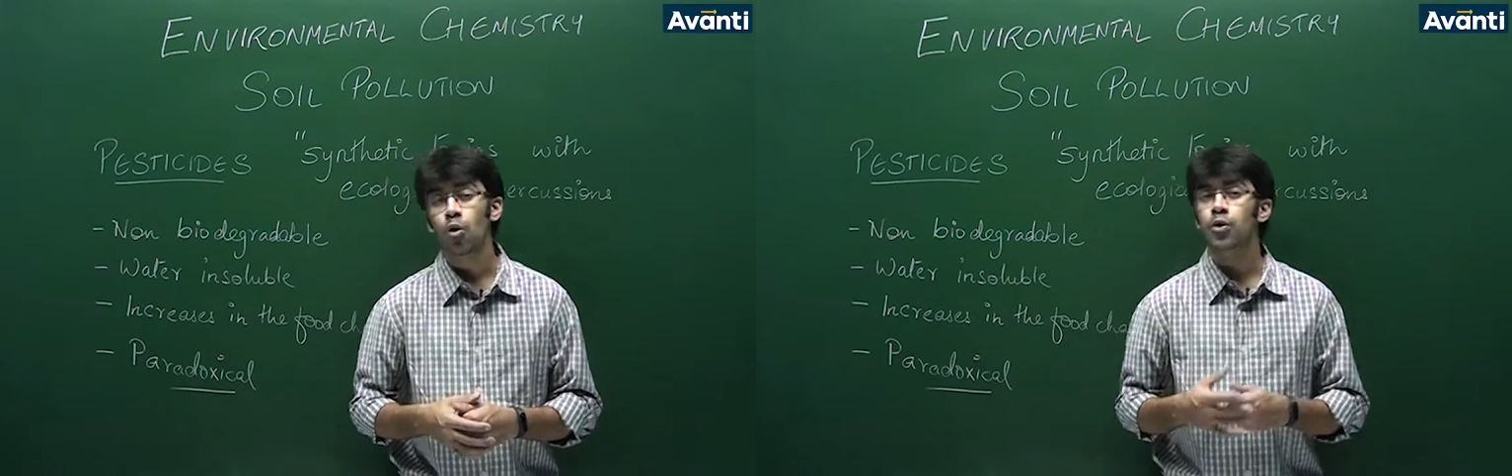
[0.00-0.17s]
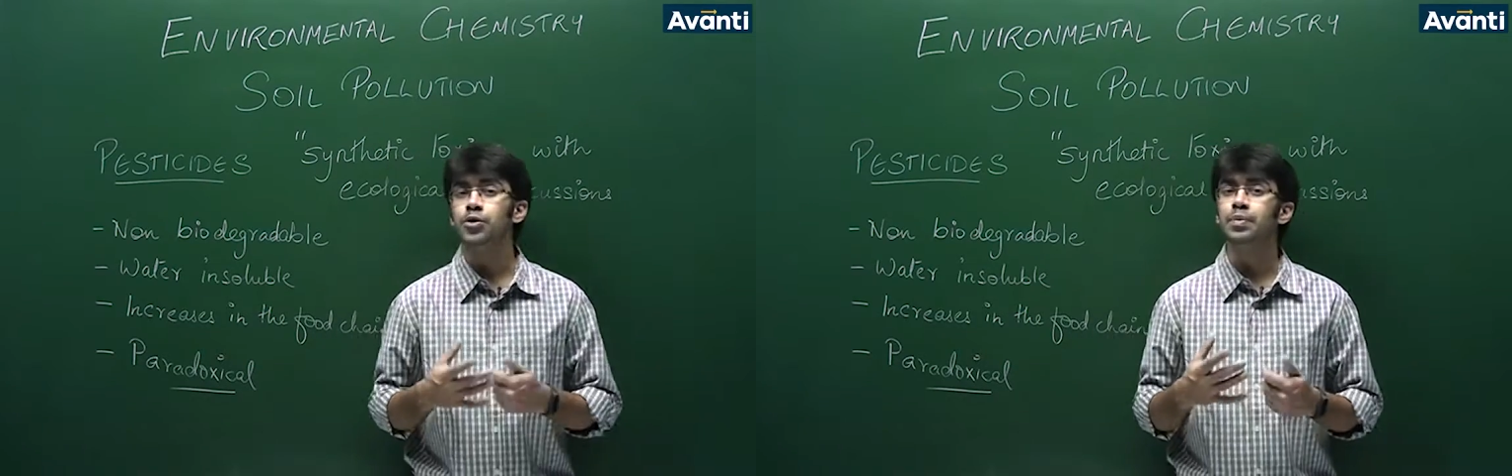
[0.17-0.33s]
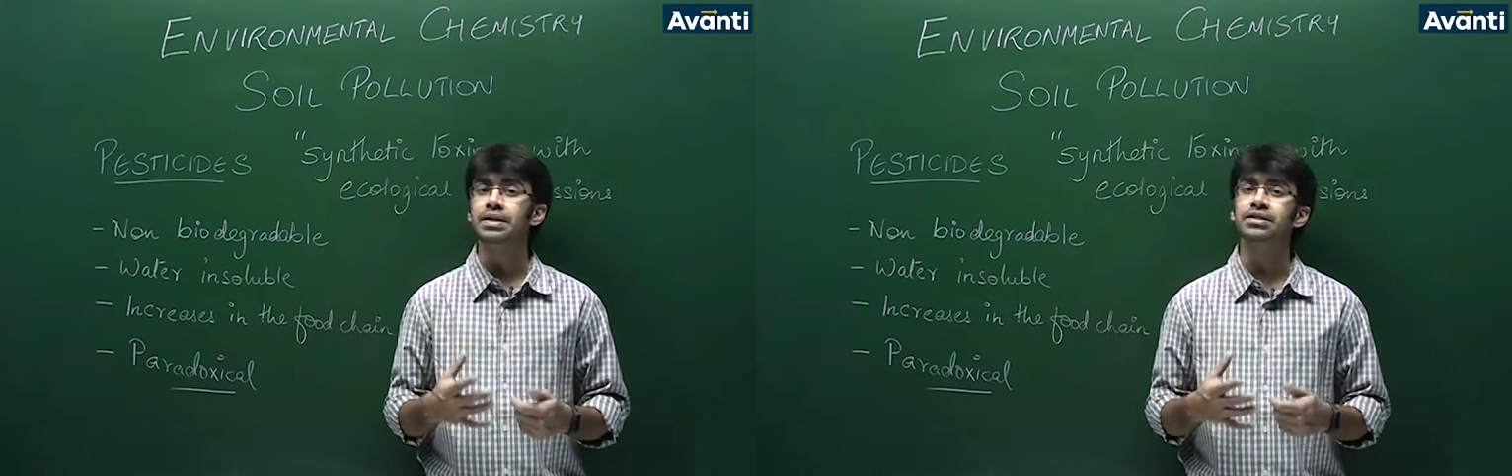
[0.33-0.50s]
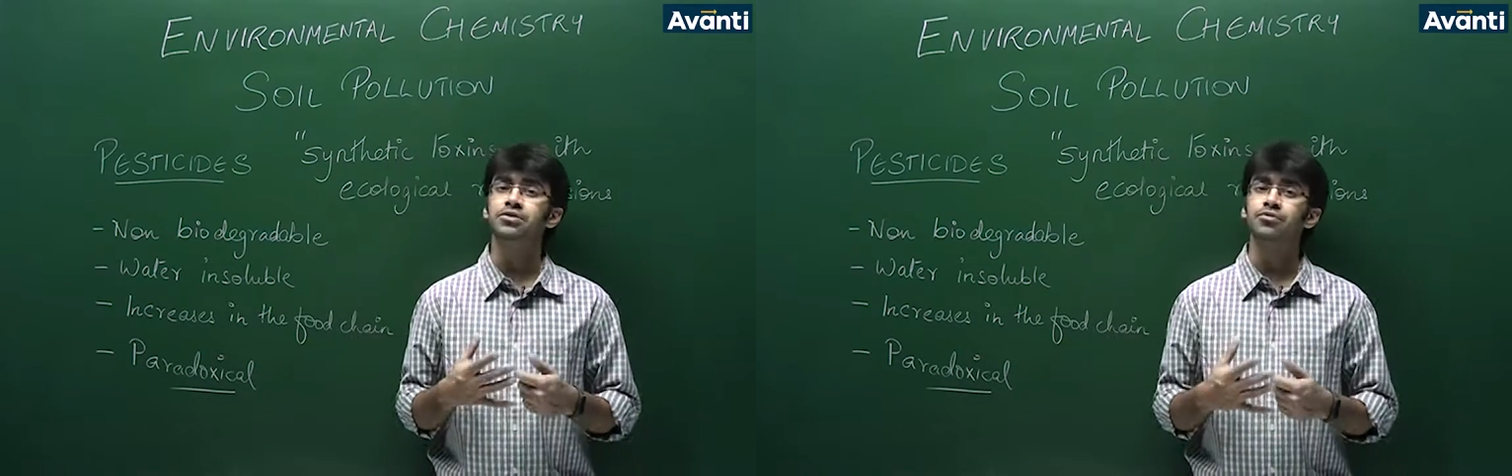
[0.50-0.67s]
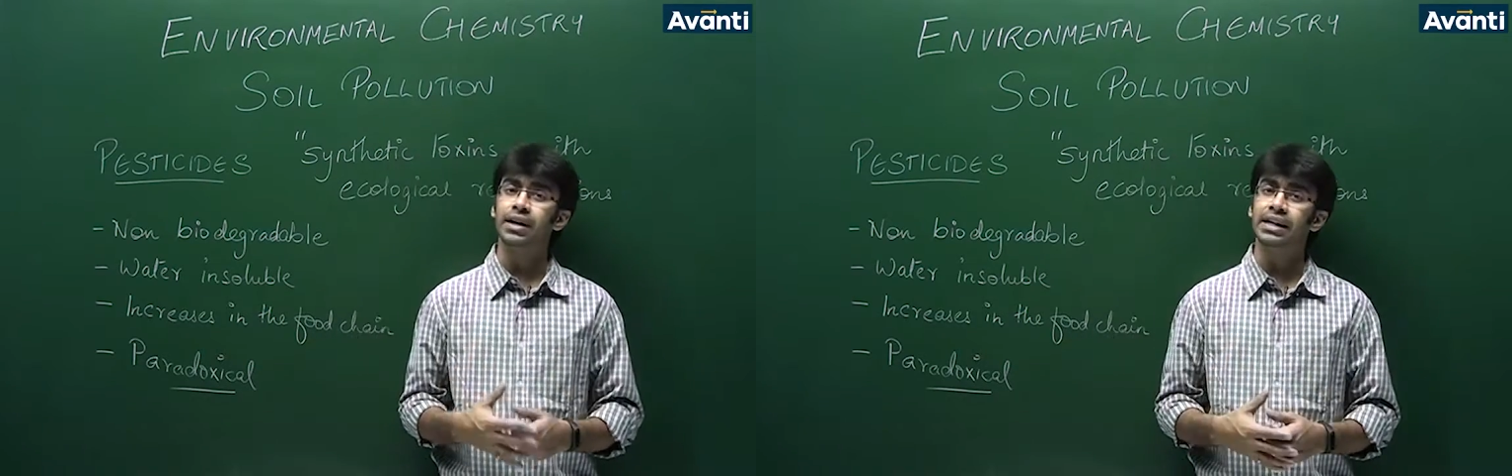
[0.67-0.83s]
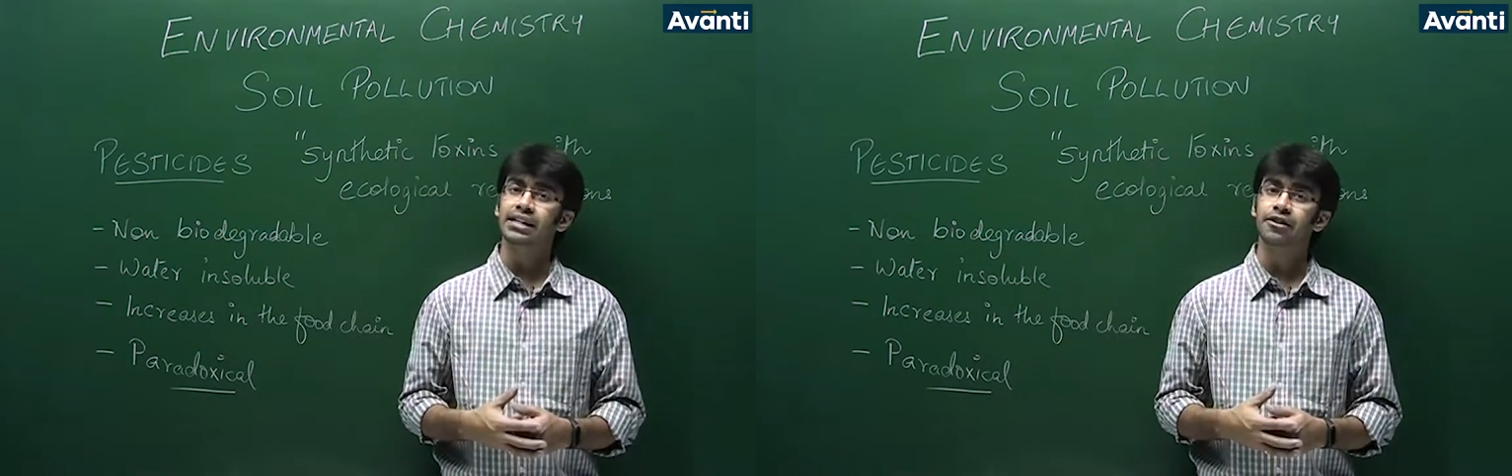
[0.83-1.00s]
which means it's
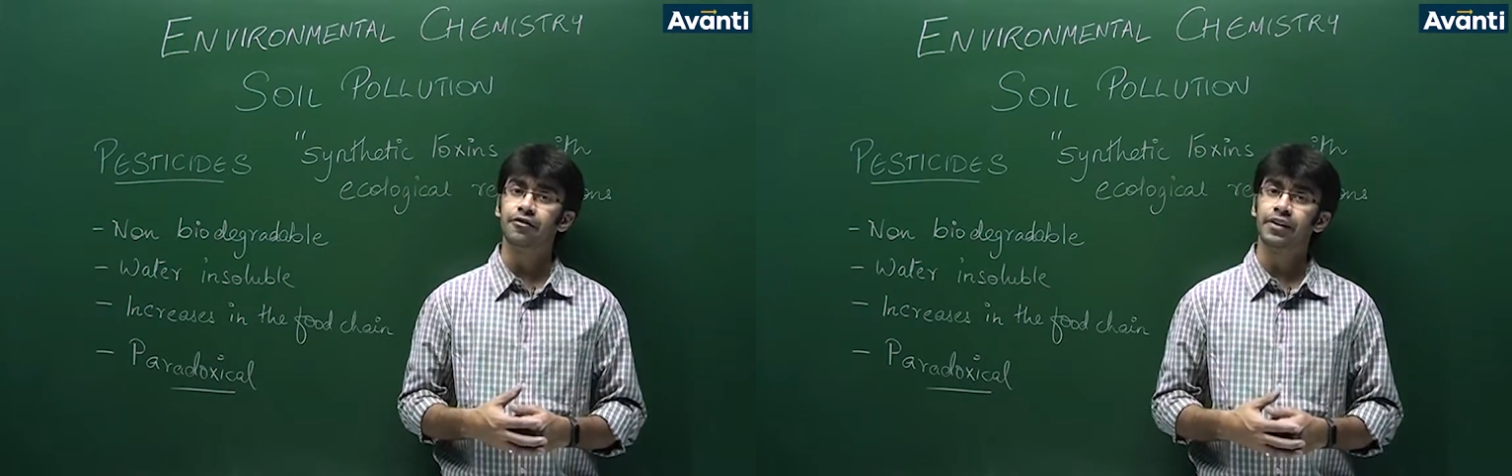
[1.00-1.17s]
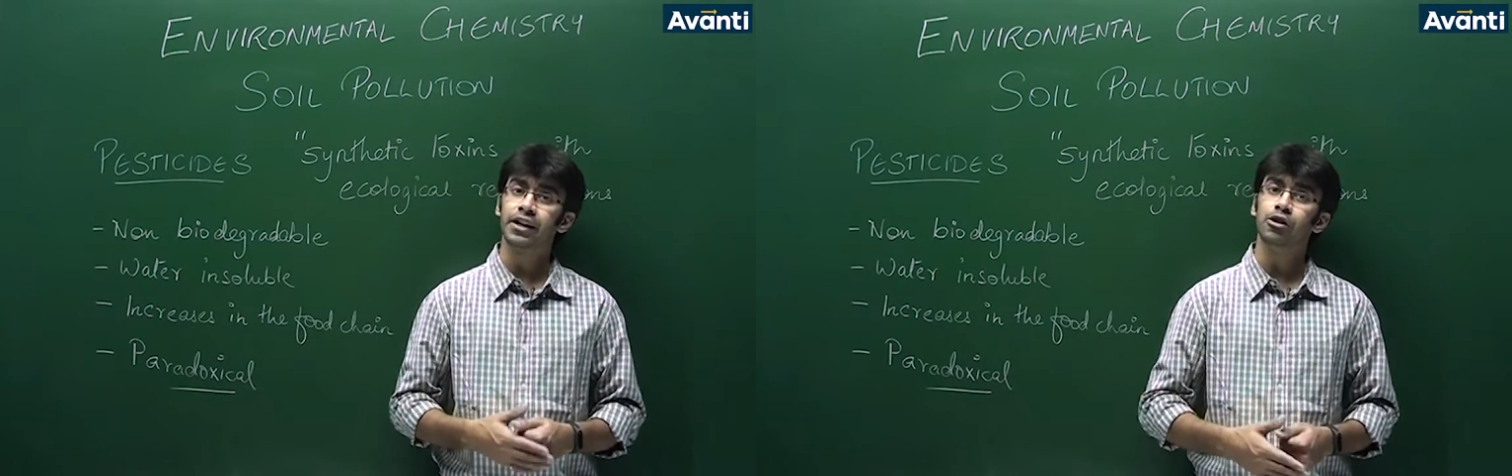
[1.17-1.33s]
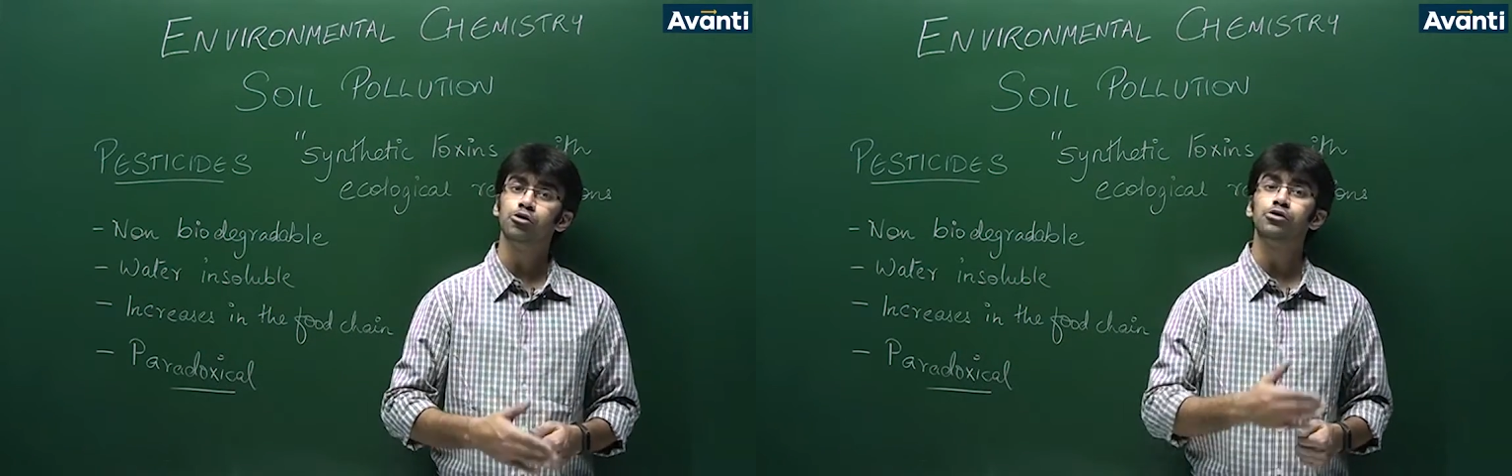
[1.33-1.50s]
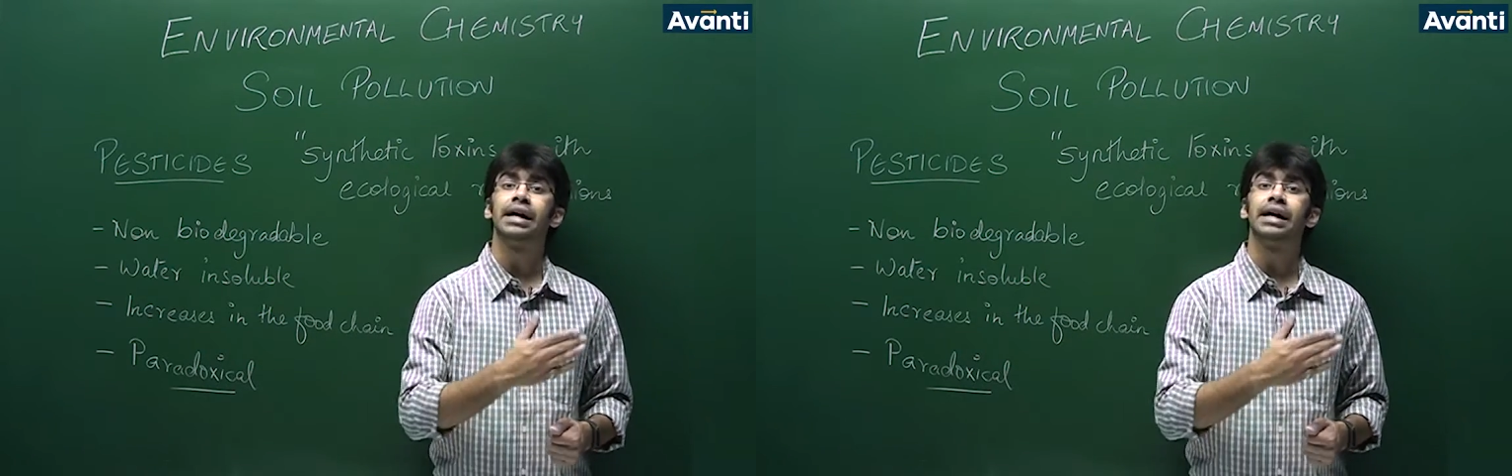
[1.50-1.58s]
very difficult to